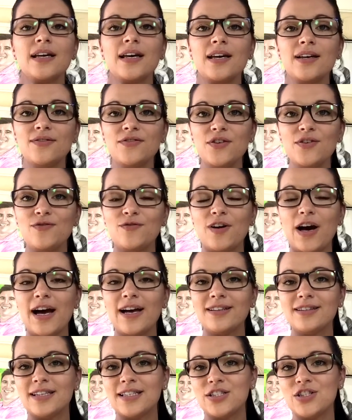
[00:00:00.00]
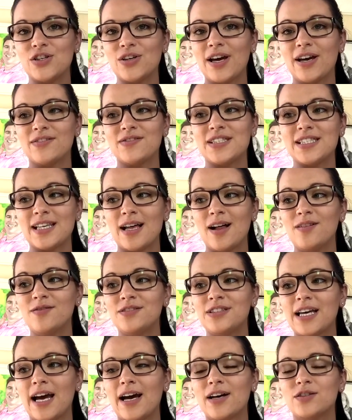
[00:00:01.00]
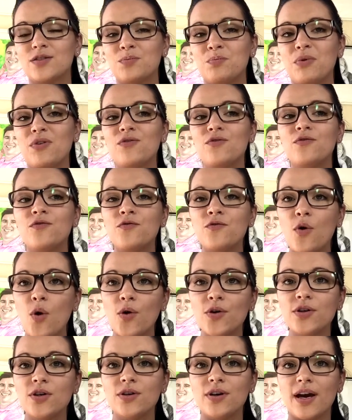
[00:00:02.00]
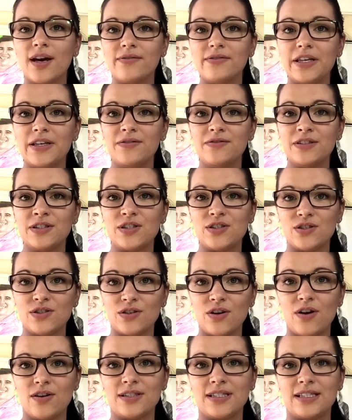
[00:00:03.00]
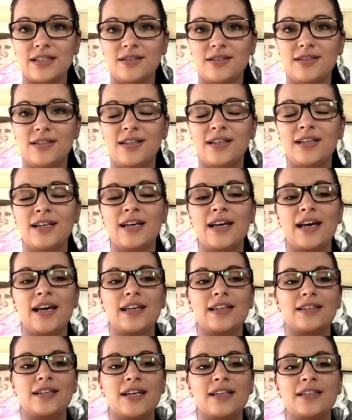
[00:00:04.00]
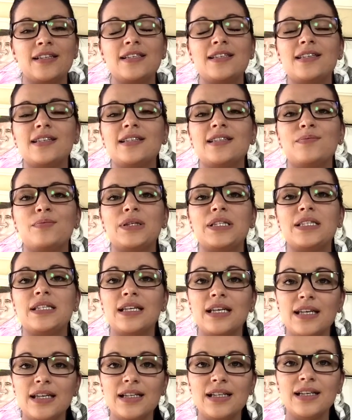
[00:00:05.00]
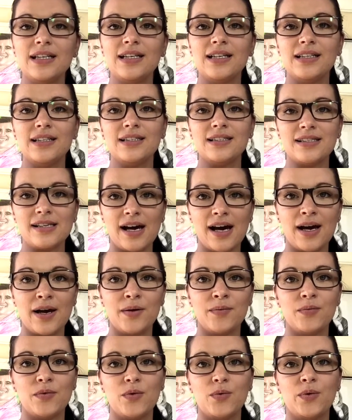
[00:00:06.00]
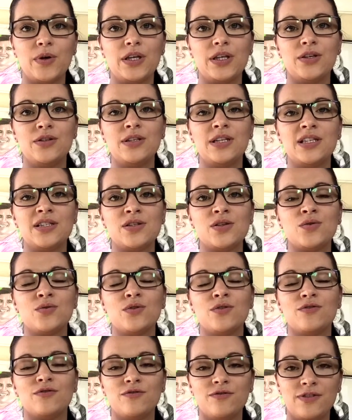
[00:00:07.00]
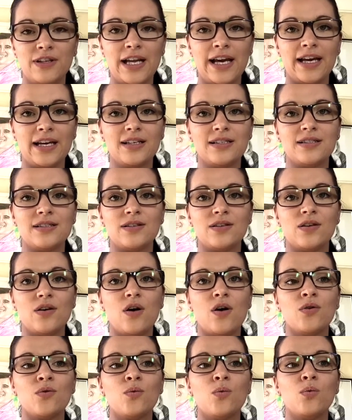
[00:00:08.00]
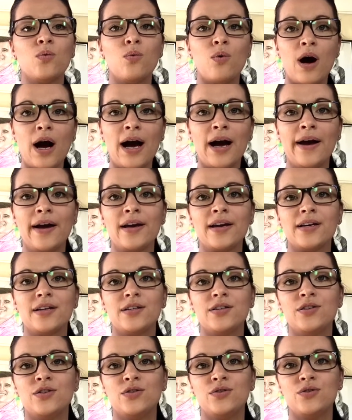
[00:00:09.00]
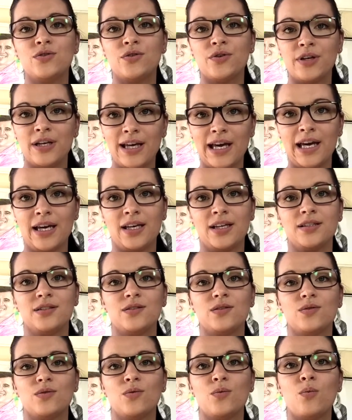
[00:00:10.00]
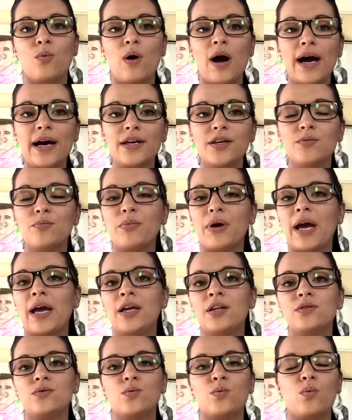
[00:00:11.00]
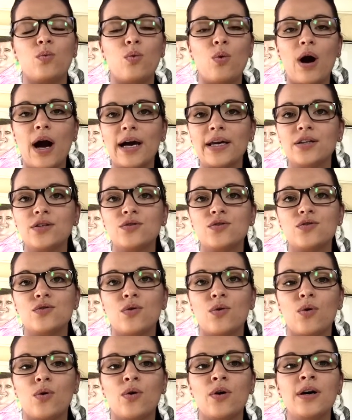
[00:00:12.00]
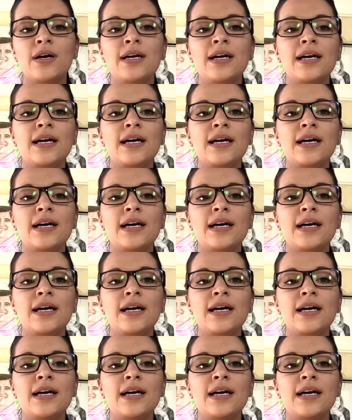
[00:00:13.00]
If you find that you have self-doubt before you have even started, then this is particularly the time where you need to reflect on why you create, why you paint, why you draw,